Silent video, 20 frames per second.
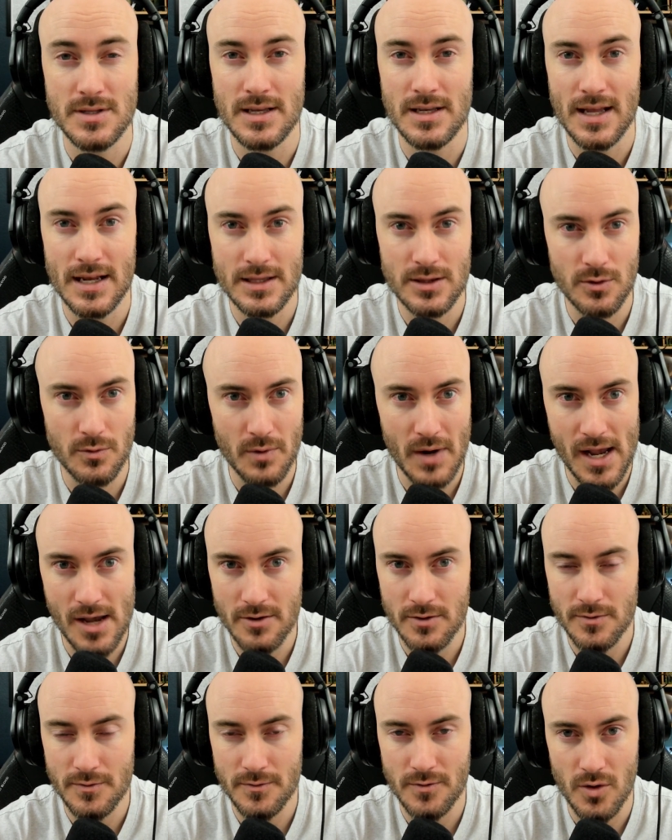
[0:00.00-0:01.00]
They like the
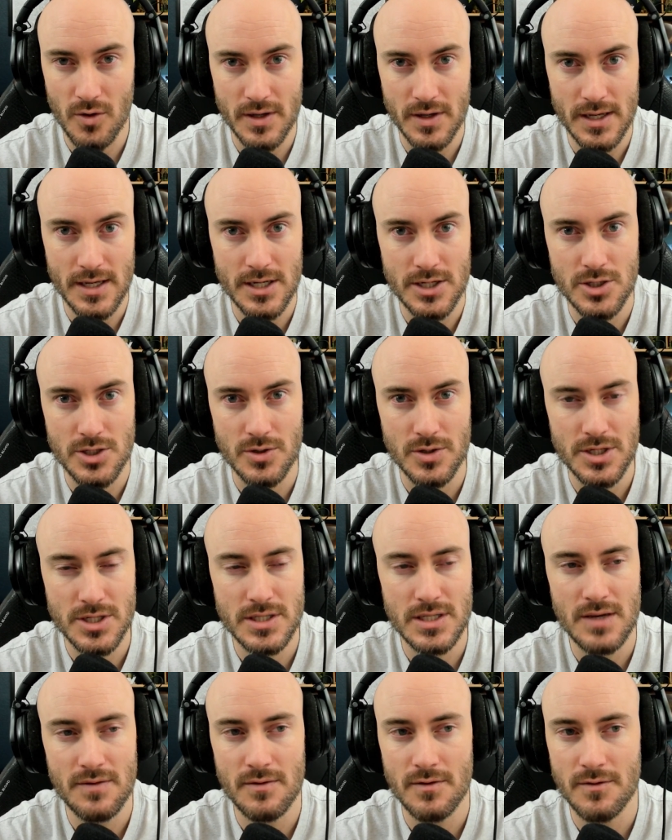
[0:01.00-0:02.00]
round foliage or
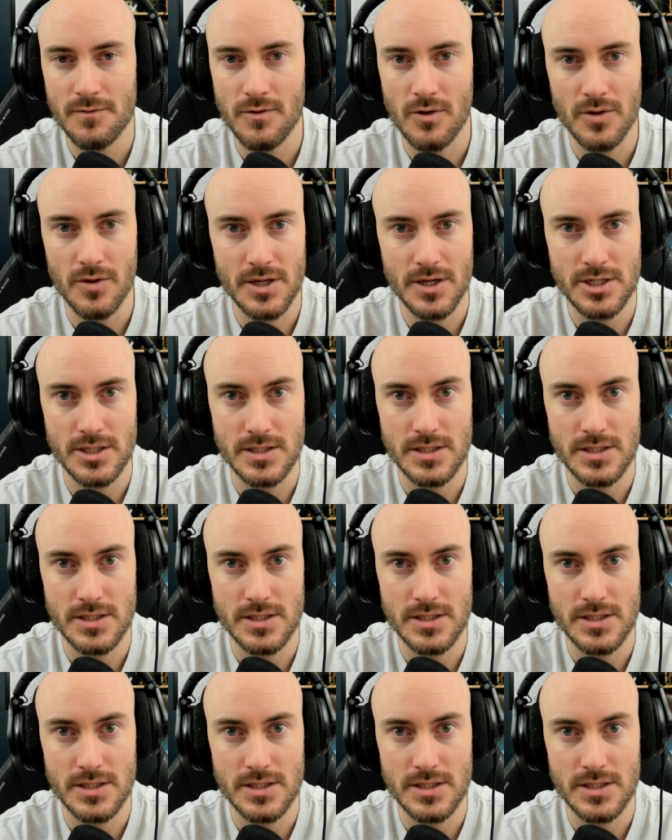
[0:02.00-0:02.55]
just even foliage